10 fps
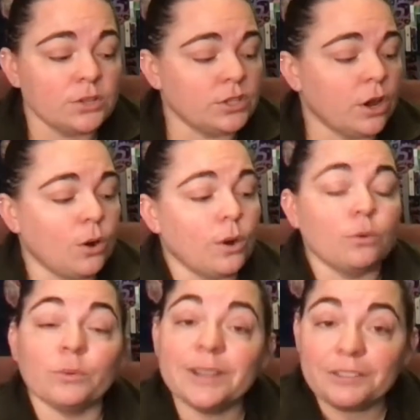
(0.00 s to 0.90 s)
So
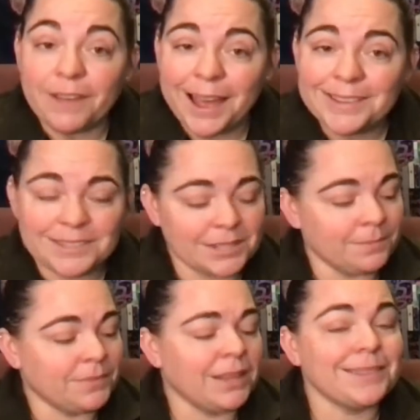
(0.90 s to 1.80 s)
really fast,
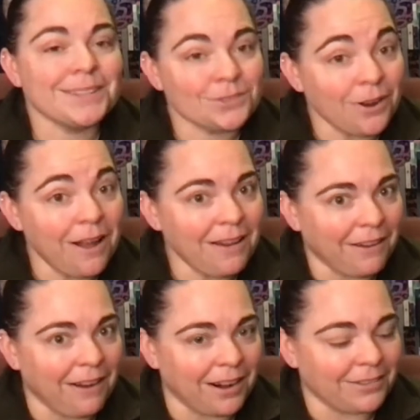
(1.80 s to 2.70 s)
let's draw a
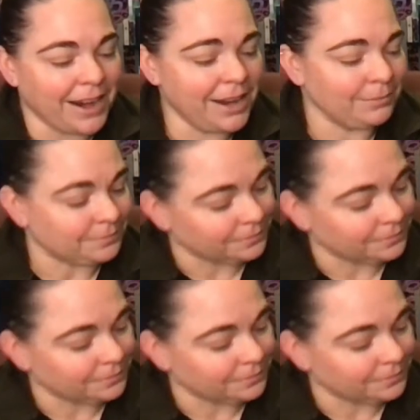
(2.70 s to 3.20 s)
card, right?